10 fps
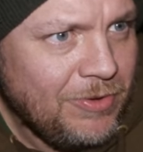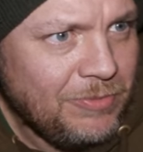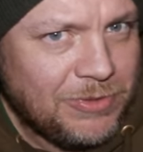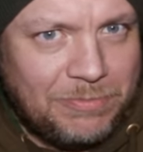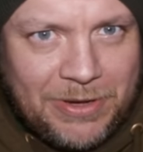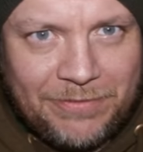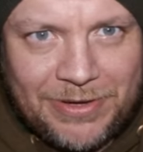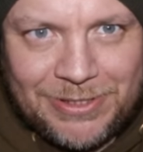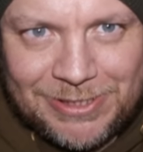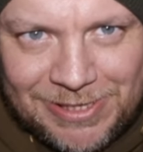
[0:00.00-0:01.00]
It was a bit of
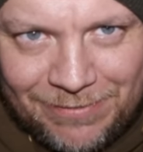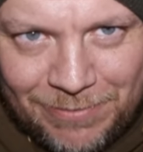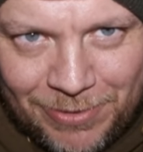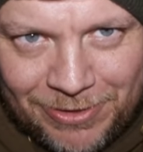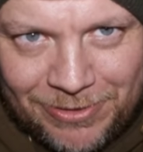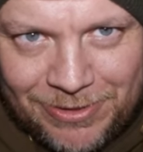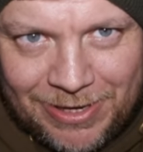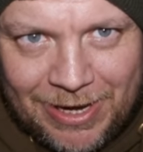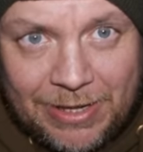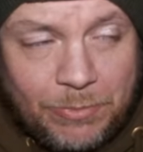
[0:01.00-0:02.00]
a deceiving one. You
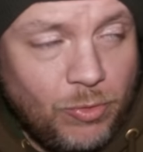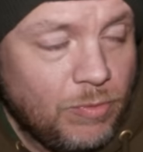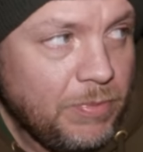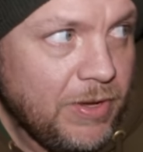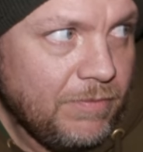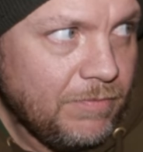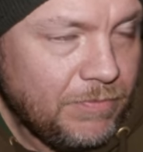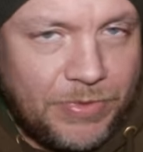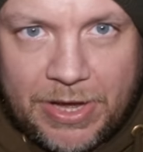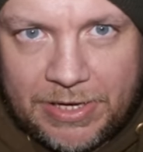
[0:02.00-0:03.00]
didn't get any more, but
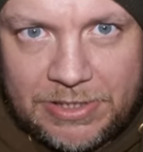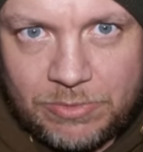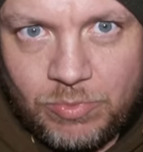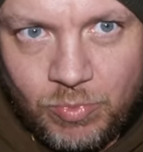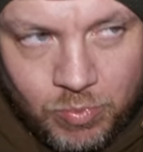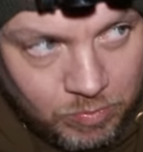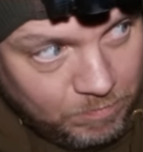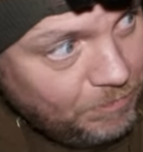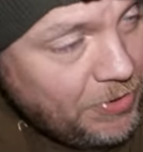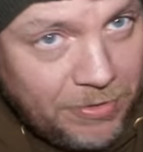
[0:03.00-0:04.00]
that is.
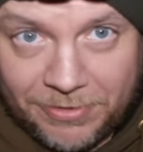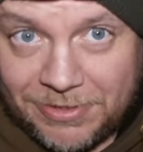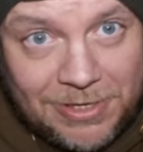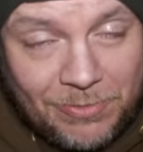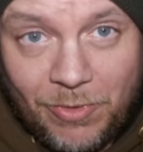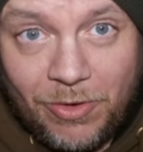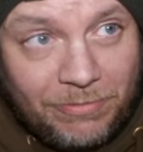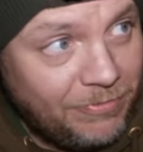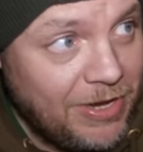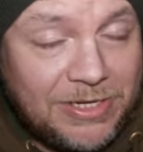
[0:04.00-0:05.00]
I'll tell you what,
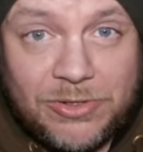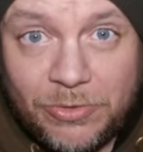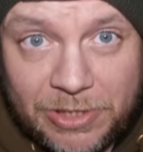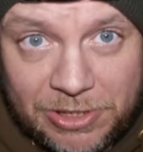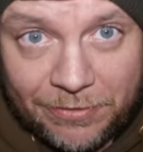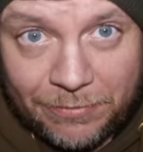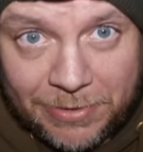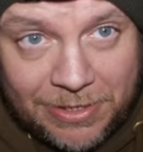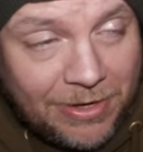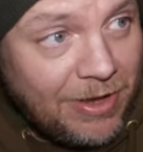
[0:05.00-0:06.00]
that is not an issue for
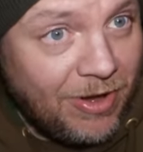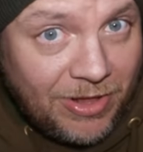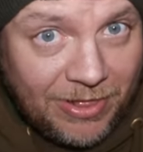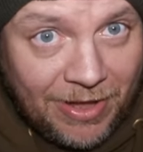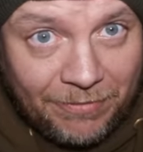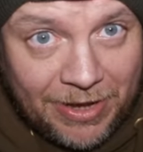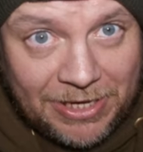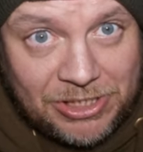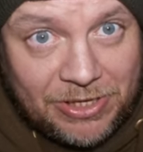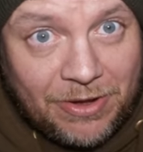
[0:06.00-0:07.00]
me. I love
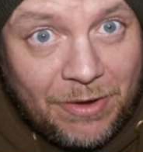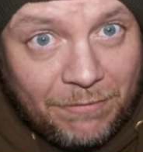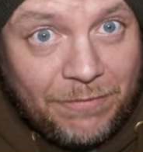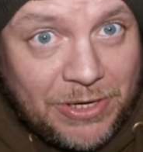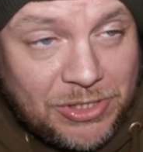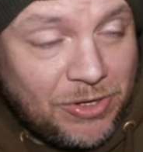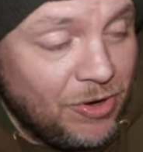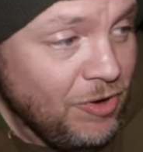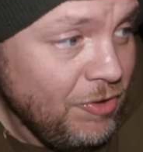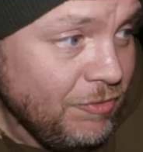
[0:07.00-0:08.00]
catching fish
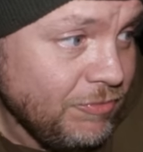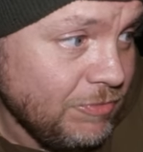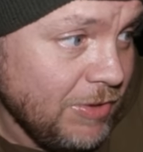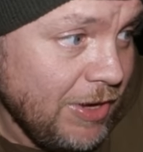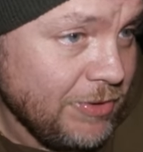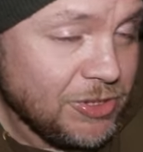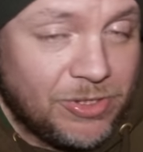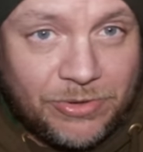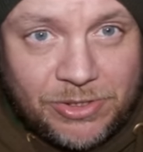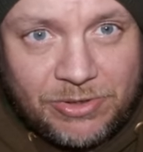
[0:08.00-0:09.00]
from lower
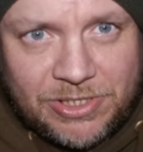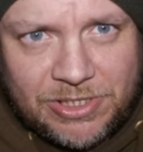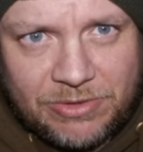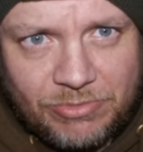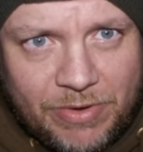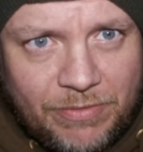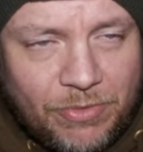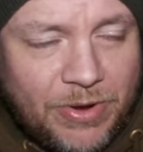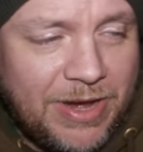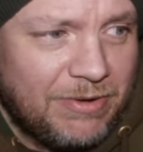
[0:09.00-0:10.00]
stock stretches of river
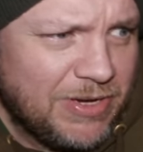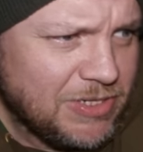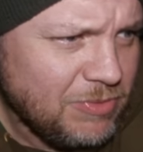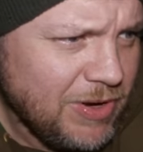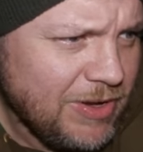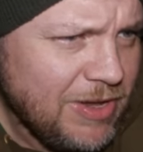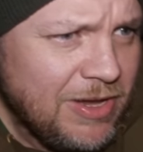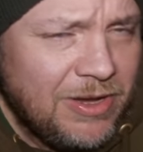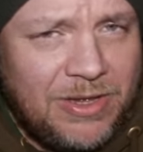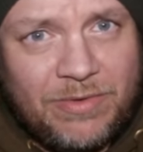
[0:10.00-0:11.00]
or areas where
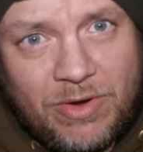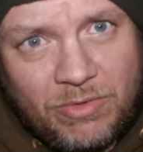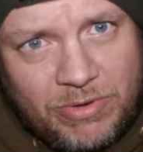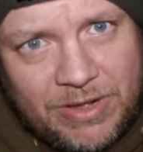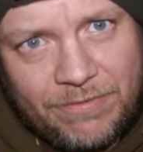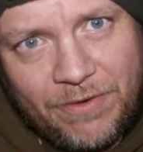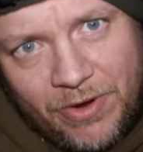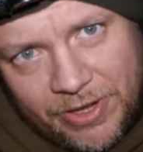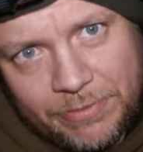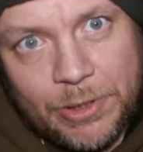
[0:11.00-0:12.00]
you've got to really
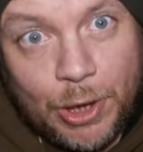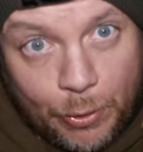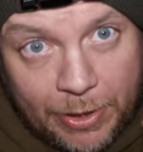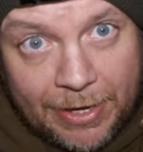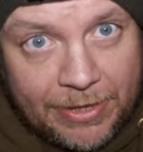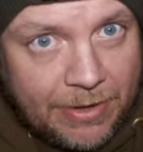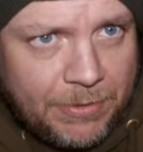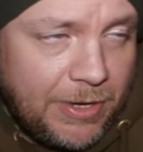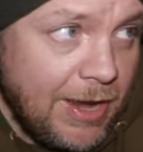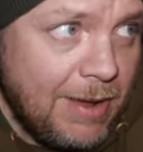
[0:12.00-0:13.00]
find them and locate them,
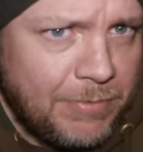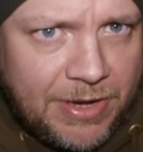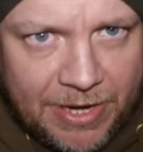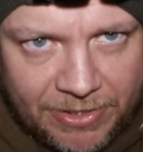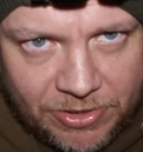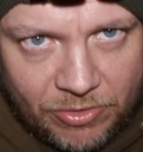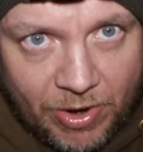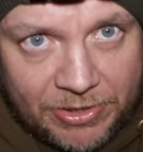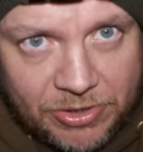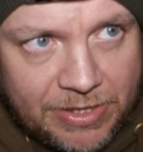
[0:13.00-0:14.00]
and it can be a head
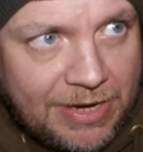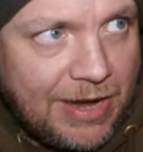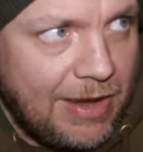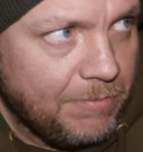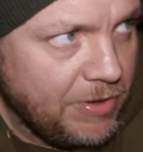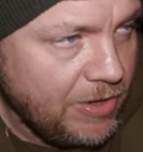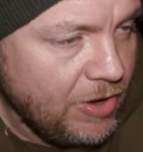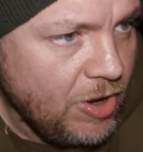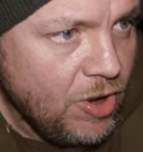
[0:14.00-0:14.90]
scratcher, it can be a